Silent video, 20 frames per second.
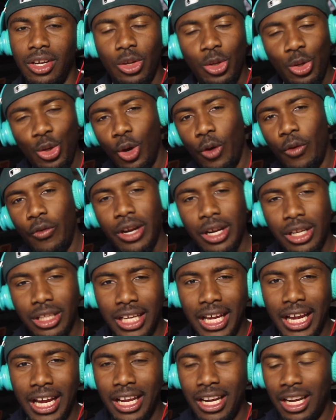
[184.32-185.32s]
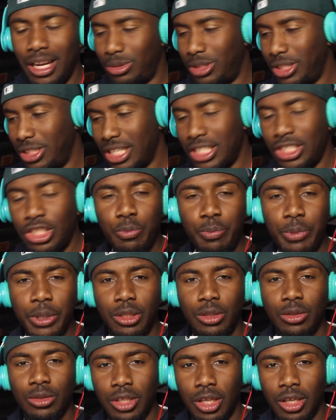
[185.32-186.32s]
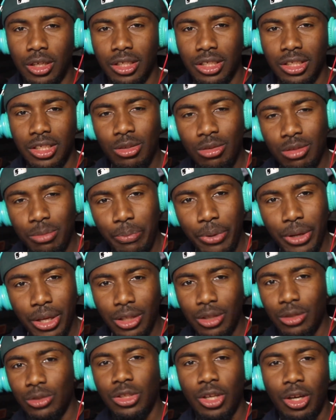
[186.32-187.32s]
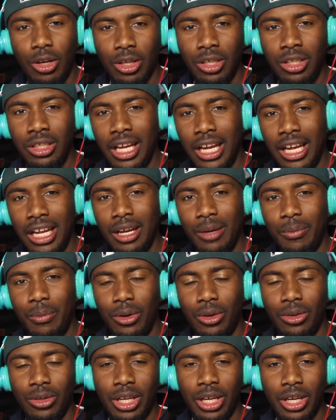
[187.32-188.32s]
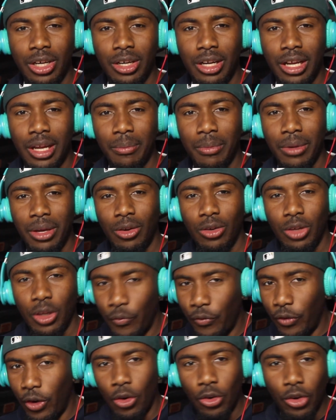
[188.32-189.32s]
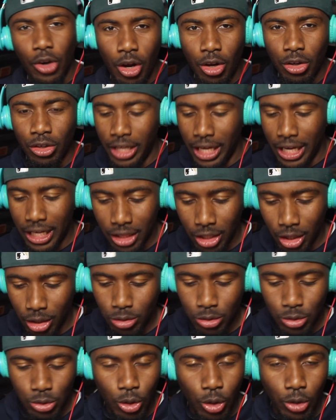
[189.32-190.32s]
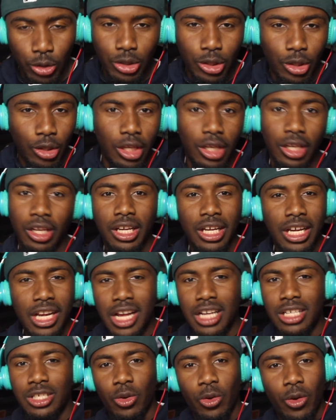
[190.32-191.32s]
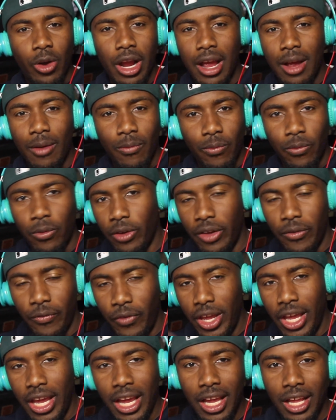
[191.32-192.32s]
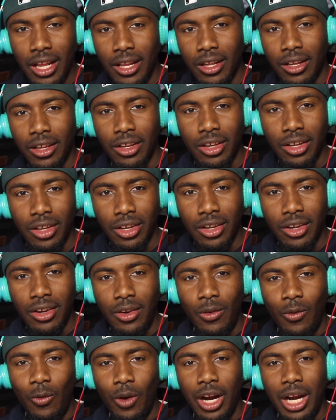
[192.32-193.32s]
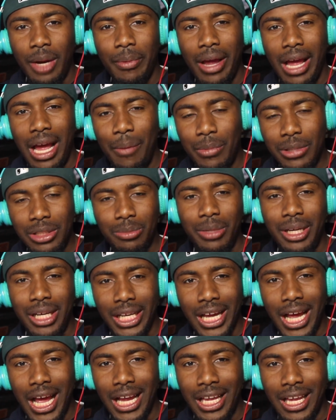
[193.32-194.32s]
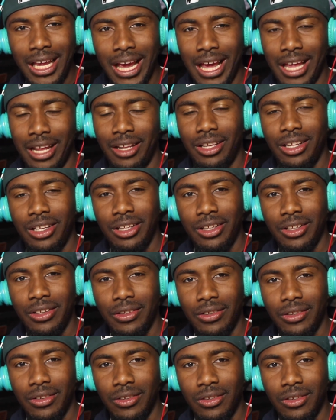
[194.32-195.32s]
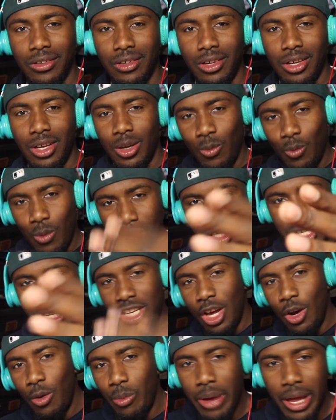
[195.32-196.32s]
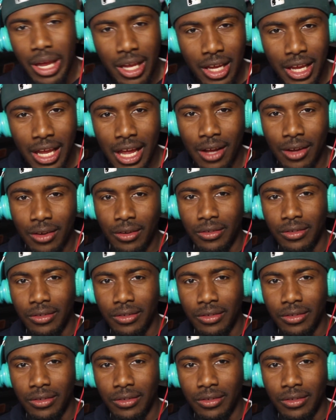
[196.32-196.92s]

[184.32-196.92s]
You over there laid up. She said you pillow talking. You pillow talking, you laid up on the internet, man, on your phone all day long, scrolling on your Instagram free feed, worrying about how much money I get. What's in your bank account?